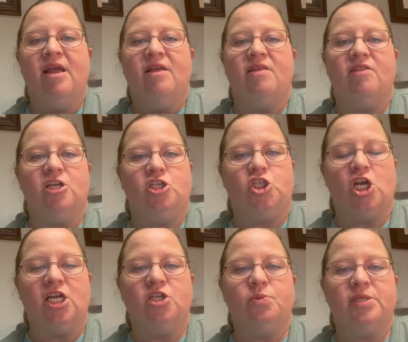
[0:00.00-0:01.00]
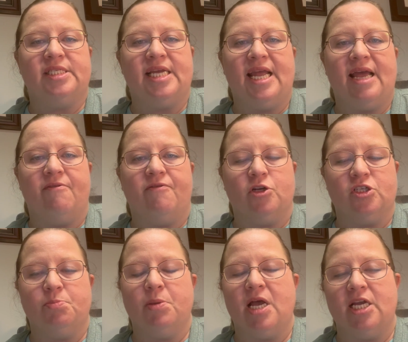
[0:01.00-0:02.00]
Then the judge will say at
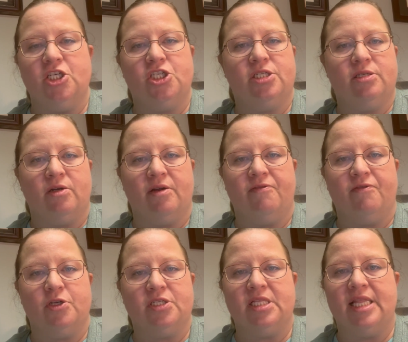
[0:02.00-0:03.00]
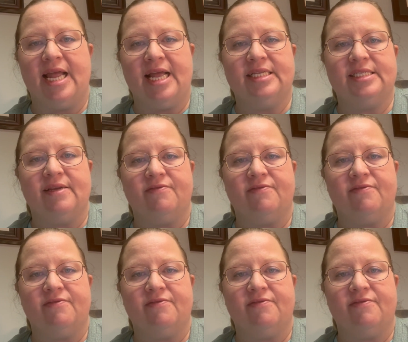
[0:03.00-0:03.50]
first blush or at first glance,